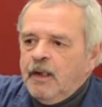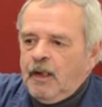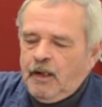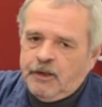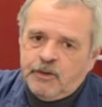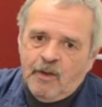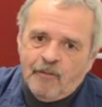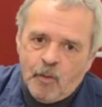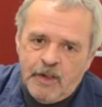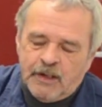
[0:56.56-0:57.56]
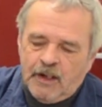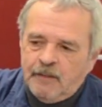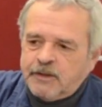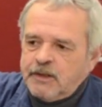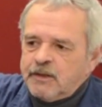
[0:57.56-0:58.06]
Unless you have a
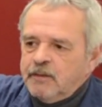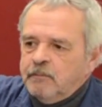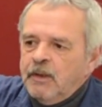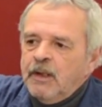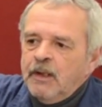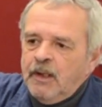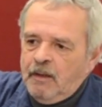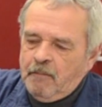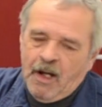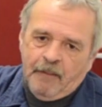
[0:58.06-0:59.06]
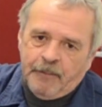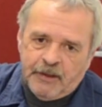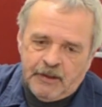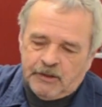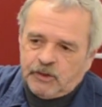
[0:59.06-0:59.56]
reclaim system, in my
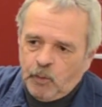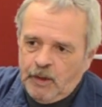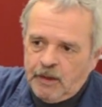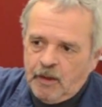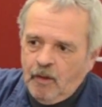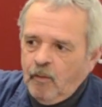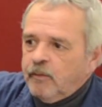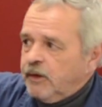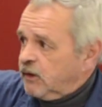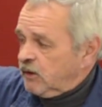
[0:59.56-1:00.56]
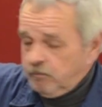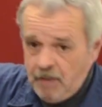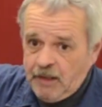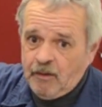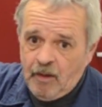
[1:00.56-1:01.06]
opinion, it's the way to go. This is
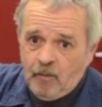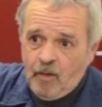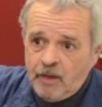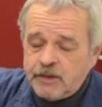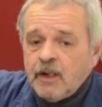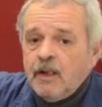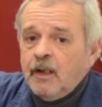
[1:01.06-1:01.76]
my car wash.